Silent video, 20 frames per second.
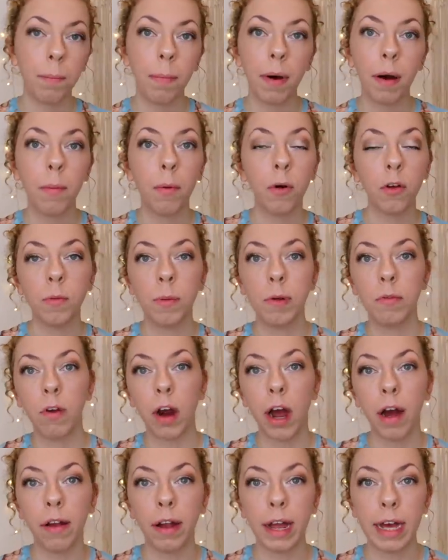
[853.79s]
possibly
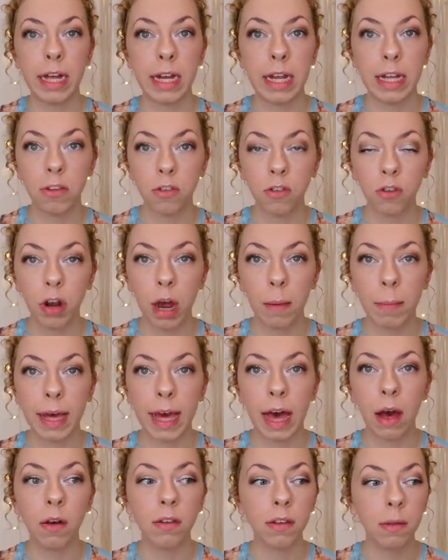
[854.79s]
write on like an Instagram
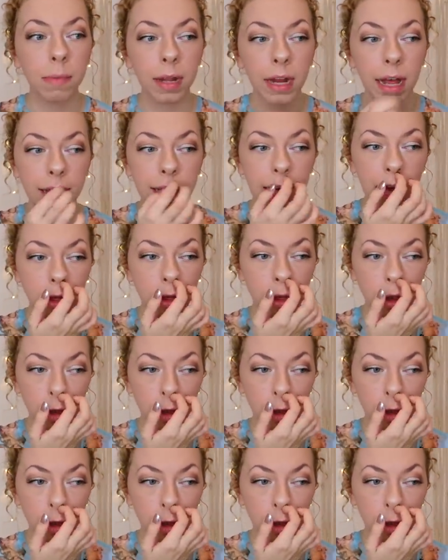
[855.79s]
account or something like that.